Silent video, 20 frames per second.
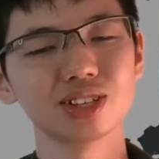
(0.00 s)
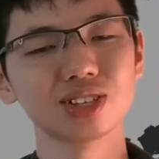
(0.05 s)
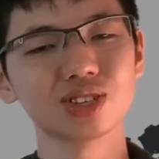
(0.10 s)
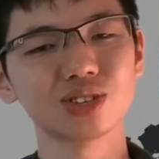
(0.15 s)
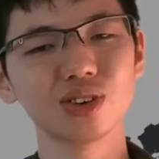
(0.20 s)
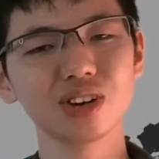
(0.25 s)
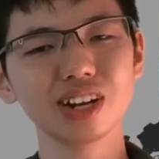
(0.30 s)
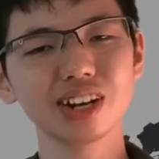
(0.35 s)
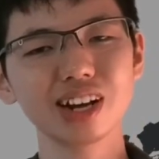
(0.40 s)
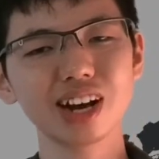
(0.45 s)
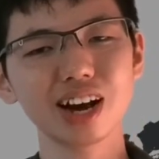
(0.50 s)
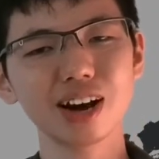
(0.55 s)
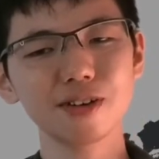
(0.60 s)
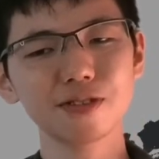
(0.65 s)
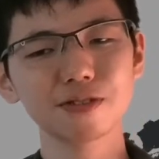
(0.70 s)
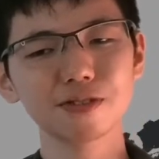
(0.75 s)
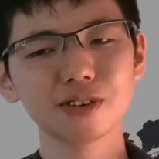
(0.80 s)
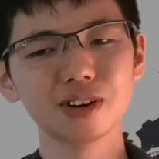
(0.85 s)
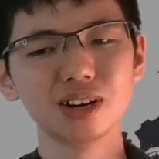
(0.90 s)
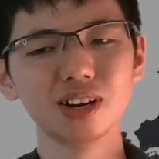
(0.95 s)
Soon
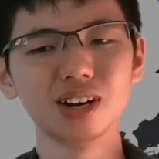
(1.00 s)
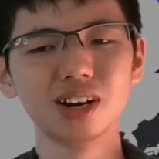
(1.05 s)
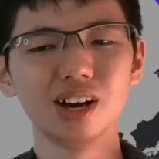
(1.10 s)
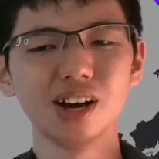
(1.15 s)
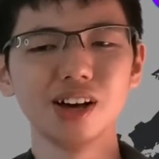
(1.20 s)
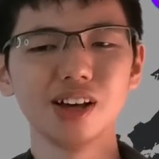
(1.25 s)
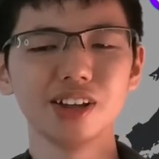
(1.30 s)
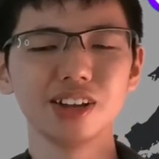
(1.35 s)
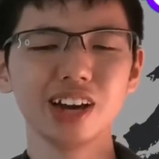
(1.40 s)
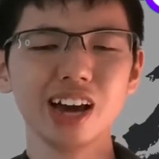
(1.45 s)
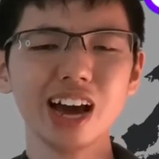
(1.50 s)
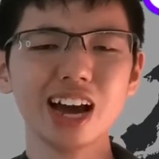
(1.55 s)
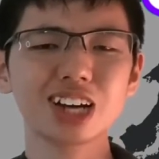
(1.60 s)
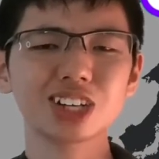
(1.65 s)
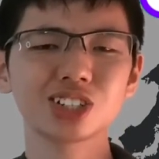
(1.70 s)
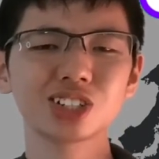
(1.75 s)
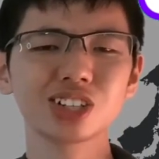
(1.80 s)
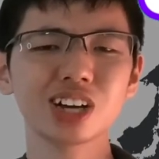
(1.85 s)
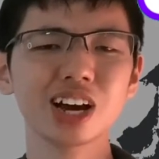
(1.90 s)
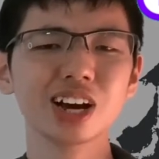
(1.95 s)
enough, the
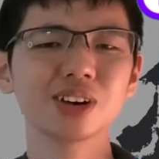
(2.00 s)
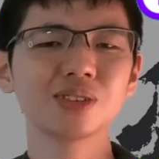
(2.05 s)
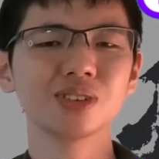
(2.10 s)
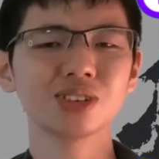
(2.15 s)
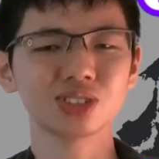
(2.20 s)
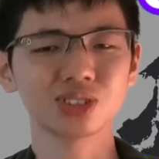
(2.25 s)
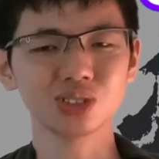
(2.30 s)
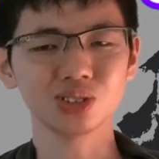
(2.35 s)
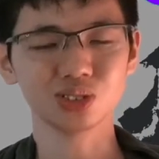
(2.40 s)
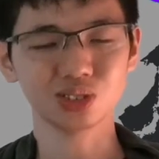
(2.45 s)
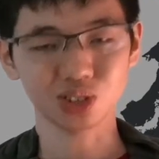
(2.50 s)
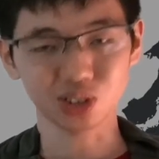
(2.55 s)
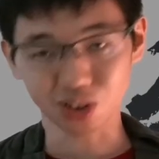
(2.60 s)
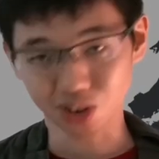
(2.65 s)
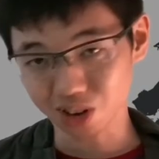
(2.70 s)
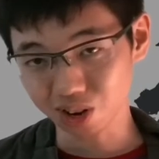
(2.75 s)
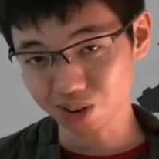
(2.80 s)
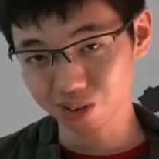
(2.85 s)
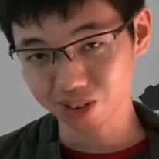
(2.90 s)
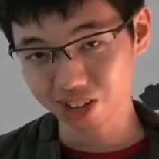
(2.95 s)
hashtag was used
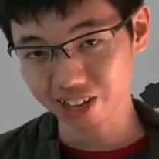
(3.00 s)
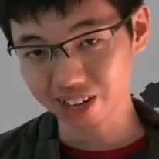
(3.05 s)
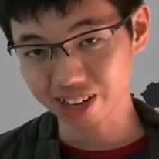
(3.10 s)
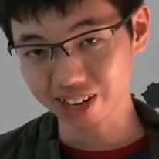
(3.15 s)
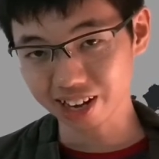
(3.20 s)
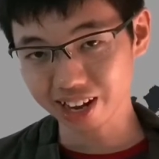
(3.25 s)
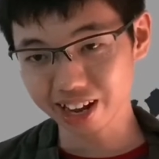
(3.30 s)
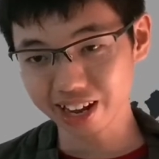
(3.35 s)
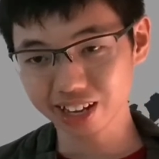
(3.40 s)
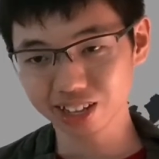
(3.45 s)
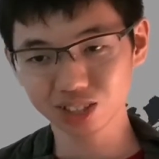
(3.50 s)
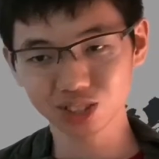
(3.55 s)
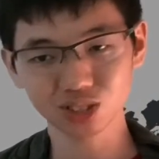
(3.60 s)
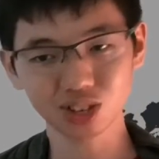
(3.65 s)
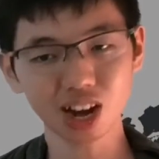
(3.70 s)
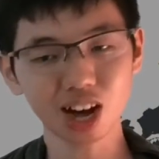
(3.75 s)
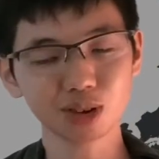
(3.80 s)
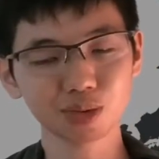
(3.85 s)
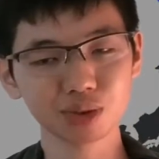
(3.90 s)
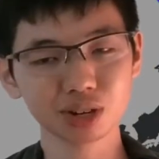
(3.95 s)
to not only link
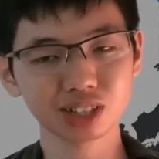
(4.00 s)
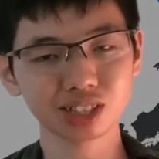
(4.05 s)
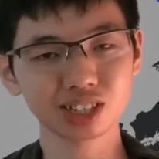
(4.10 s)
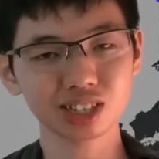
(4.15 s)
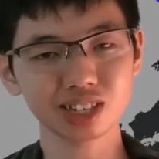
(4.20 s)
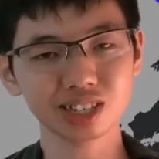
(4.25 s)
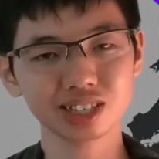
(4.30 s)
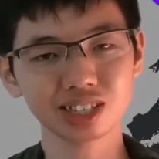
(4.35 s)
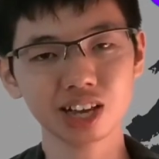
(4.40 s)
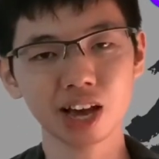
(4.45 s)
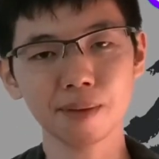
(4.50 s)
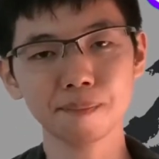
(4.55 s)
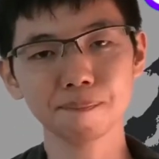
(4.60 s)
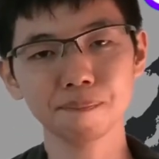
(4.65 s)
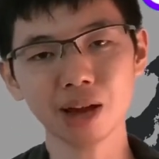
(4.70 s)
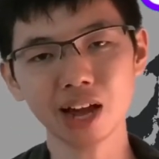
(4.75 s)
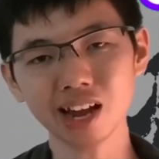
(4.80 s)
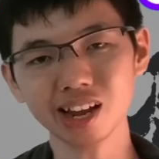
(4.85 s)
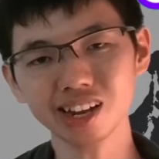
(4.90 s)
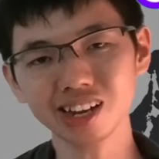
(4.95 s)
to Artwork Tee's
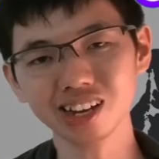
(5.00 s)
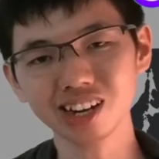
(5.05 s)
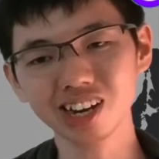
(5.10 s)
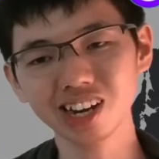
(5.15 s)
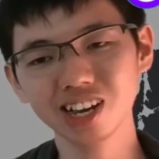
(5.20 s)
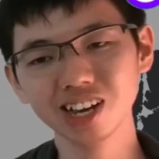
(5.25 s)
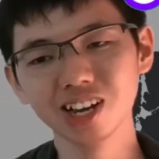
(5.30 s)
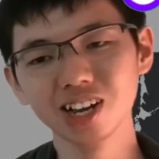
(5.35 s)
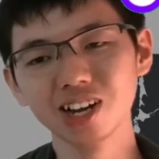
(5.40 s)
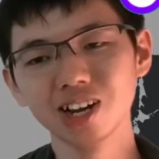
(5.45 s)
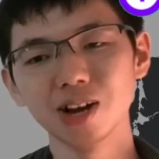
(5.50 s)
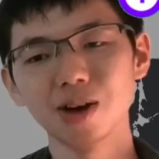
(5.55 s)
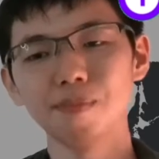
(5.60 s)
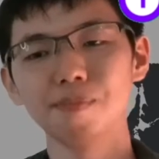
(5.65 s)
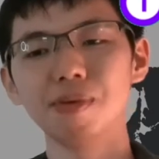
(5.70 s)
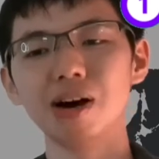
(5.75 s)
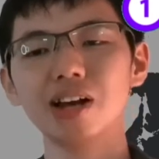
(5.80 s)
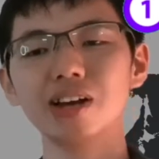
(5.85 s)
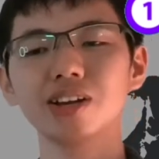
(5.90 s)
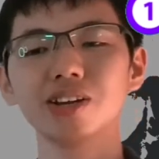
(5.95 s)
campaign,
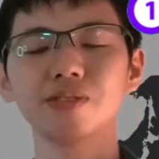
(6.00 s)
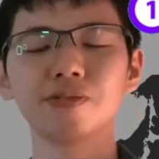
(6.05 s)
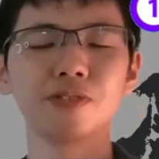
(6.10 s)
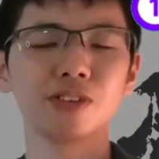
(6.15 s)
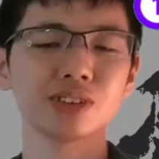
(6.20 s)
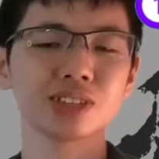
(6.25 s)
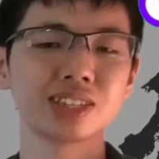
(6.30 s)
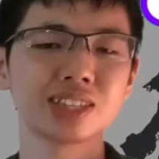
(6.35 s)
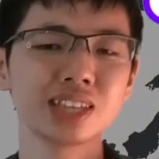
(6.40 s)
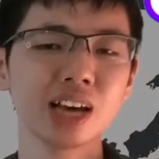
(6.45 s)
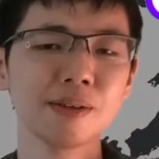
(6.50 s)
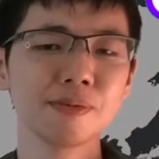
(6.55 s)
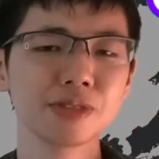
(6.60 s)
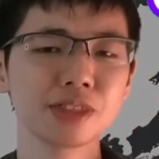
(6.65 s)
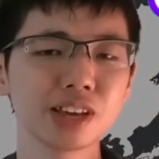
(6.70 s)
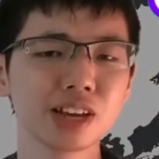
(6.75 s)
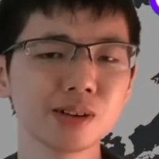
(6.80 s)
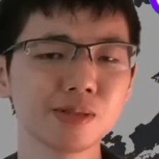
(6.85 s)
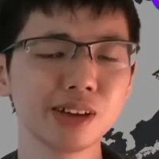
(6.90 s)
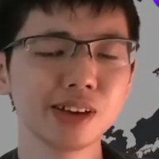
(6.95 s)
but for
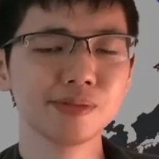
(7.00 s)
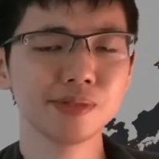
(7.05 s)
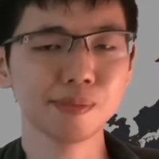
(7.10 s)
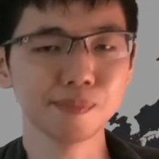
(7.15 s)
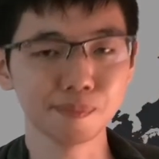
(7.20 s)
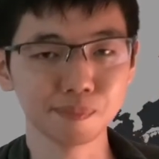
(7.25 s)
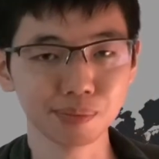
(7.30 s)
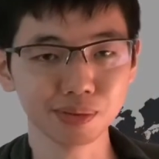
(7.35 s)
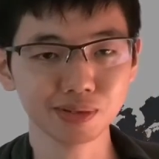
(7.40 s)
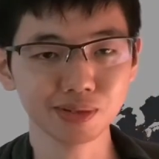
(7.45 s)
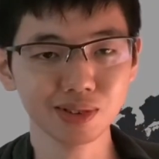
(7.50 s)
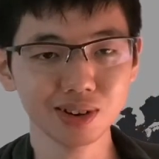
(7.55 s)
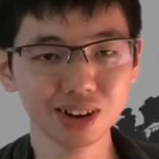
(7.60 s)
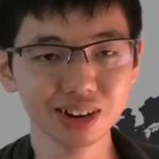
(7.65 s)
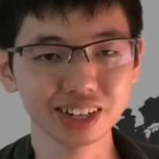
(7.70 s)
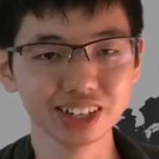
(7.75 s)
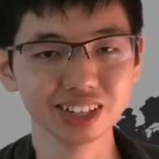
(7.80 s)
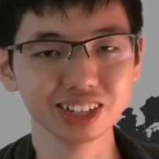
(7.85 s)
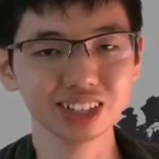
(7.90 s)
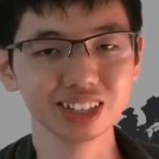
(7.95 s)
something even
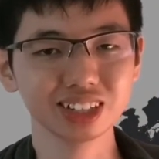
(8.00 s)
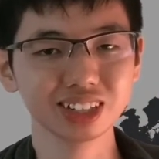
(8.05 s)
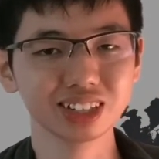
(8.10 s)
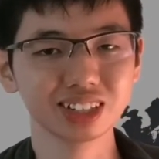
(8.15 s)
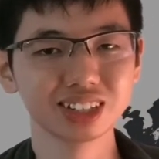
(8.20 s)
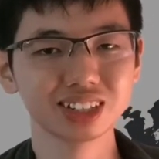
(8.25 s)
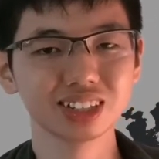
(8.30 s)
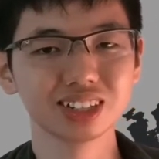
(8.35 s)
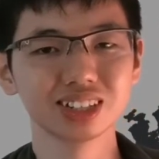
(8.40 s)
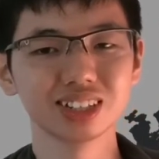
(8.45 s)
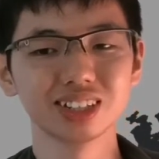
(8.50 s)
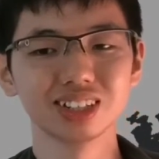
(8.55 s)
broader,